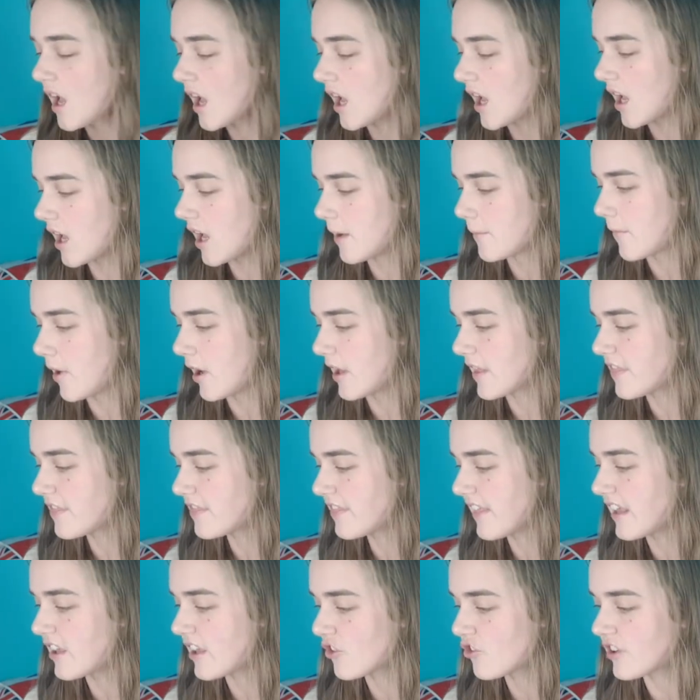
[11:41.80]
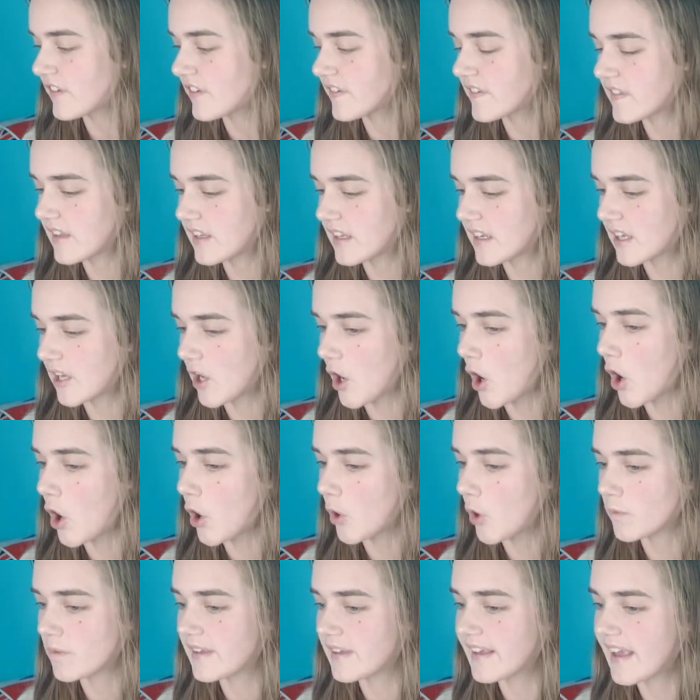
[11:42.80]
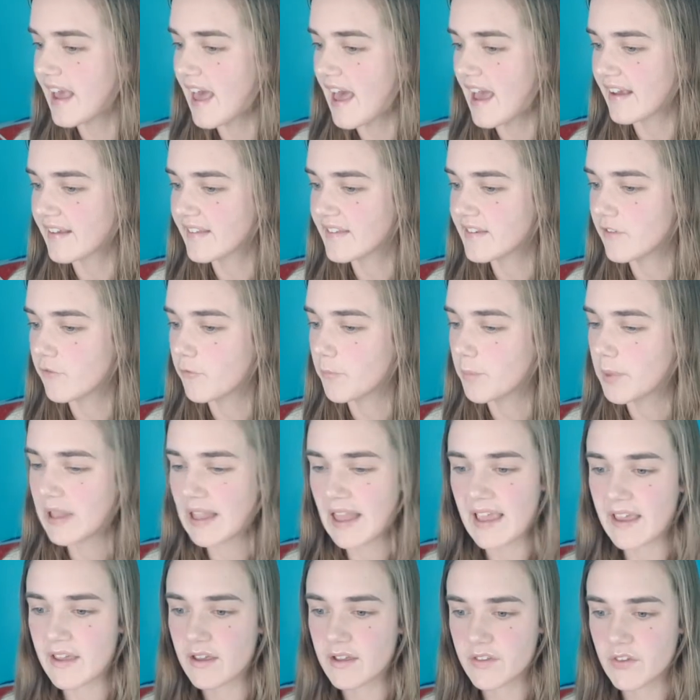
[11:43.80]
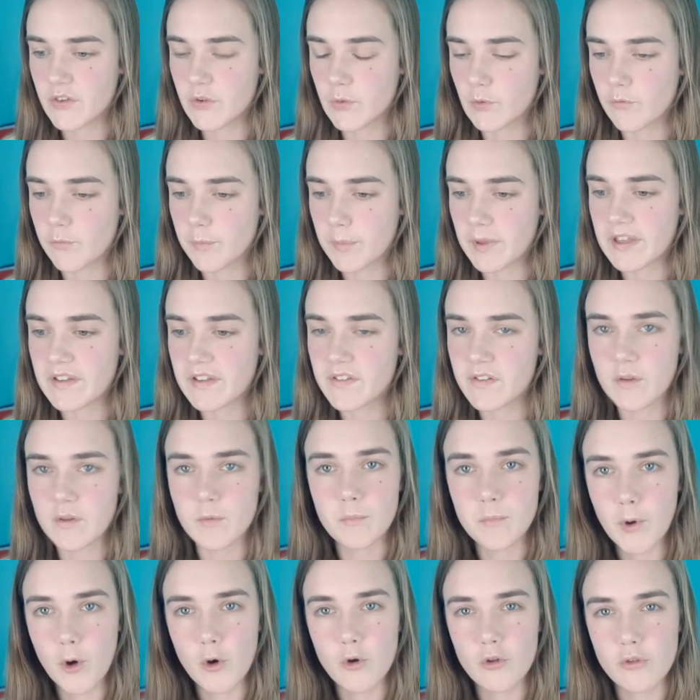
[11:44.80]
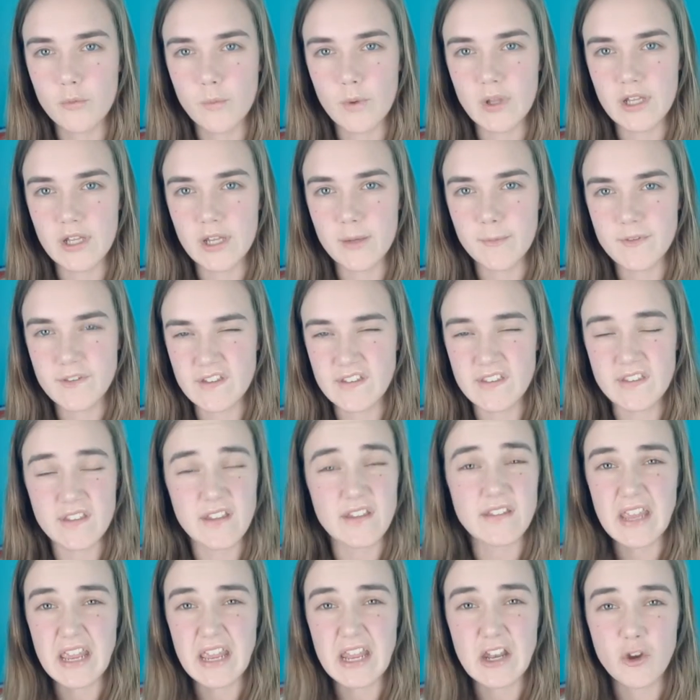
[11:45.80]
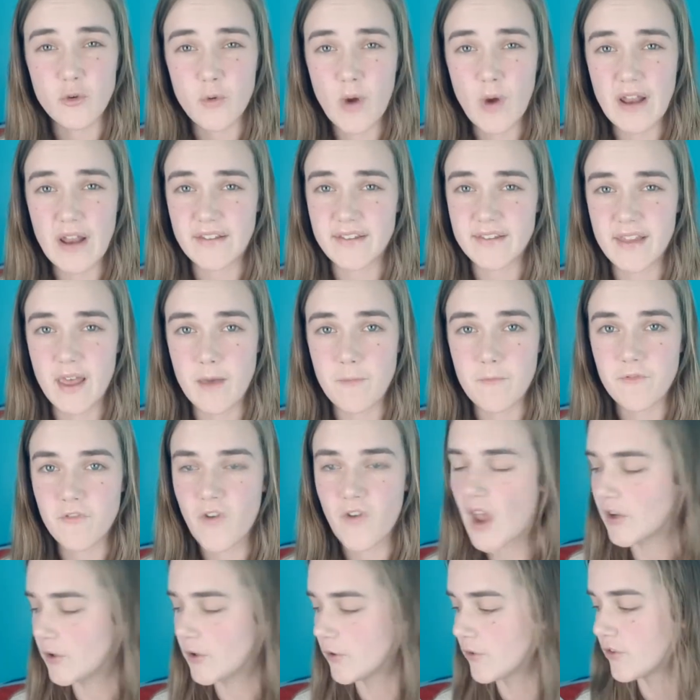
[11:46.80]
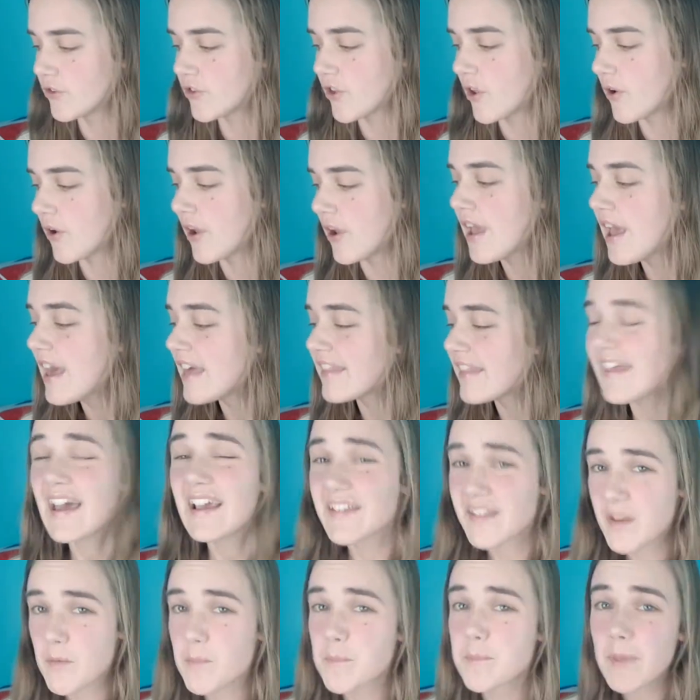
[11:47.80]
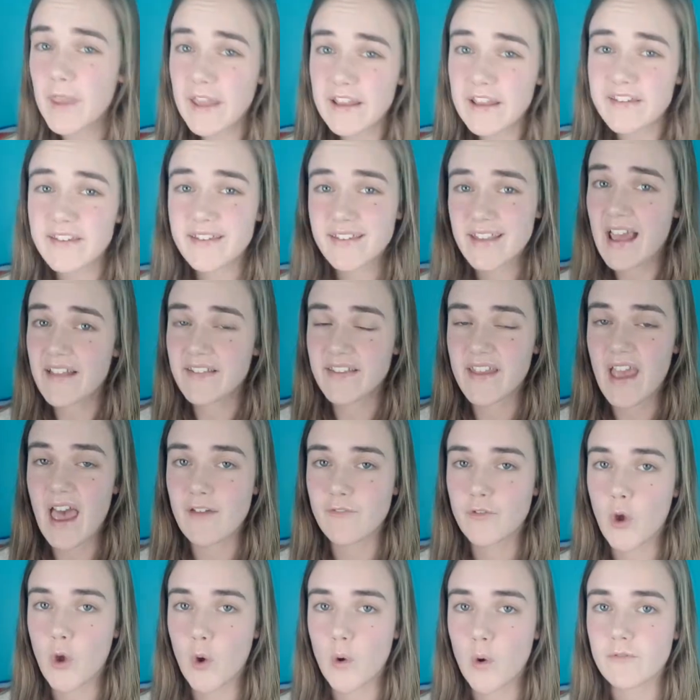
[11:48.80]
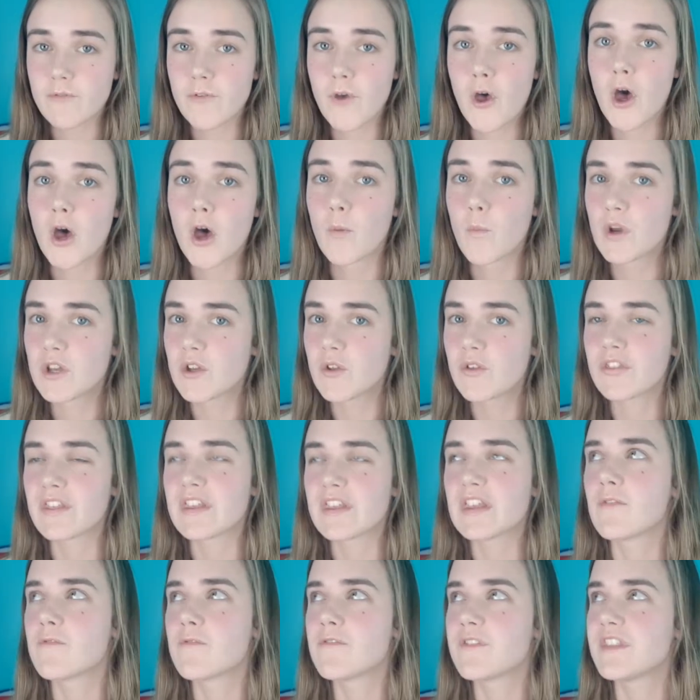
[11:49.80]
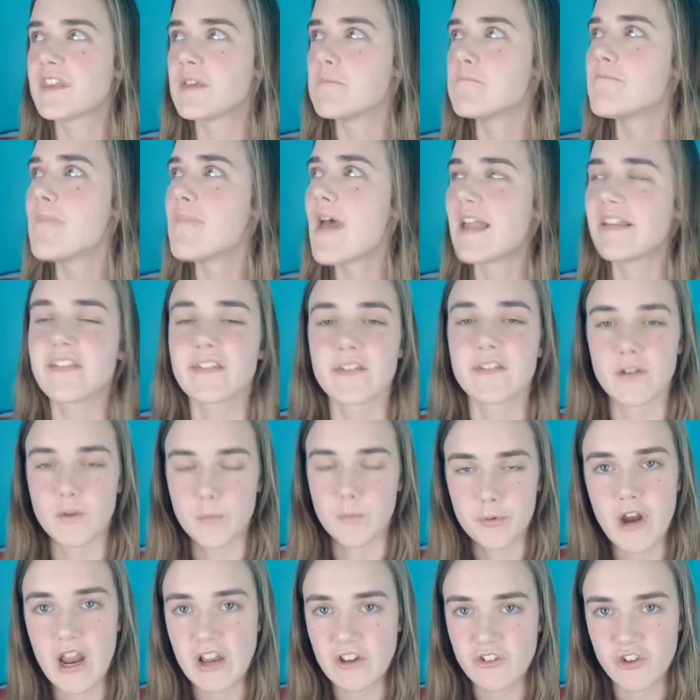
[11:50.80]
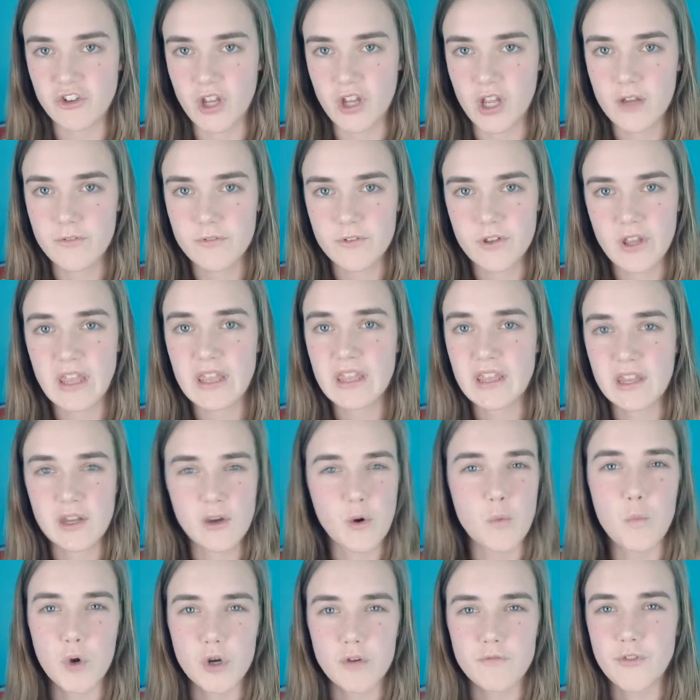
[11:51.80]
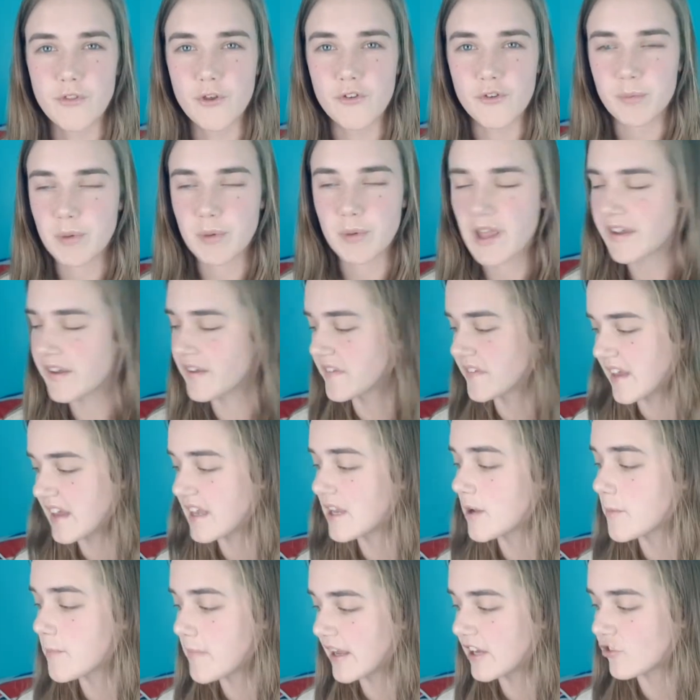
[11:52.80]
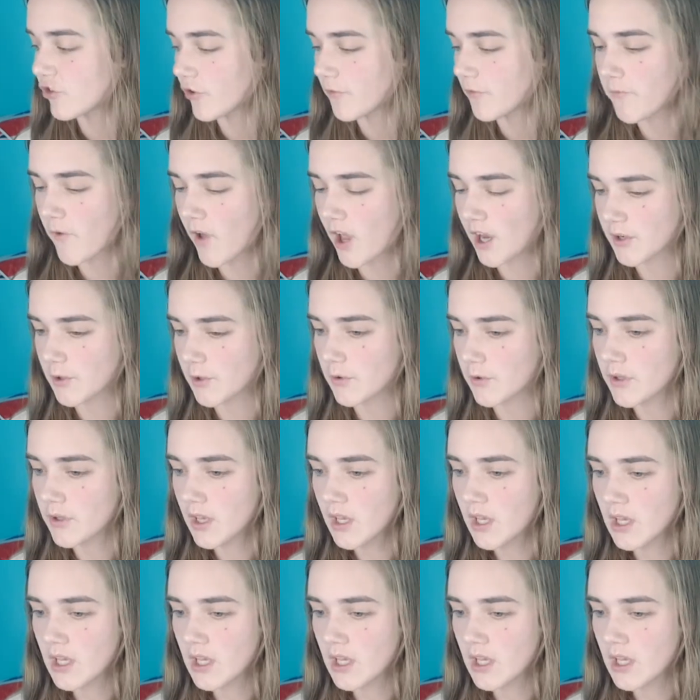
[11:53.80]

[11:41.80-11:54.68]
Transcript: I think she's the only active player to have beaten both Williams sisters in a Grand Slam final. So that is a big stat to have going for her when you think of the mental pressure of taking on one of those players in a major final.